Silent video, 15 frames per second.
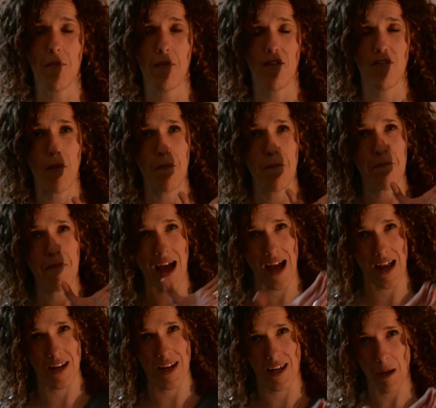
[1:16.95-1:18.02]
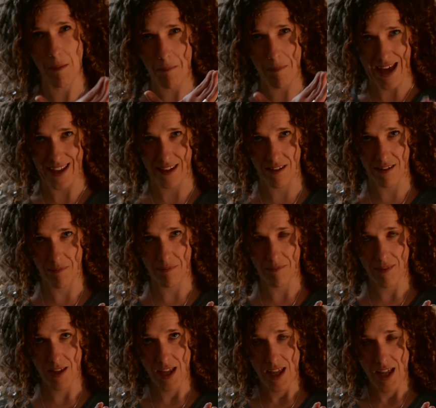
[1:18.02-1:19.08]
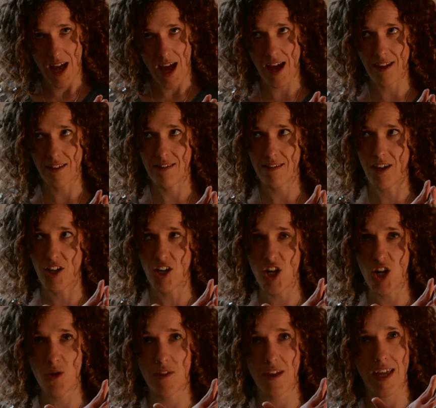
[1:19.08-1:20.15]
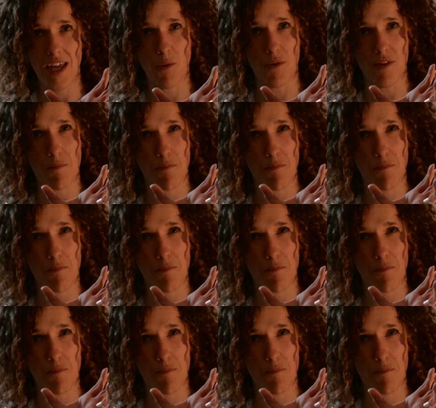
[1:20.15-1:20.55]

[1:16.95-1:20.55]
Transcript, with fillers: of a man in a bed. And I knew that he was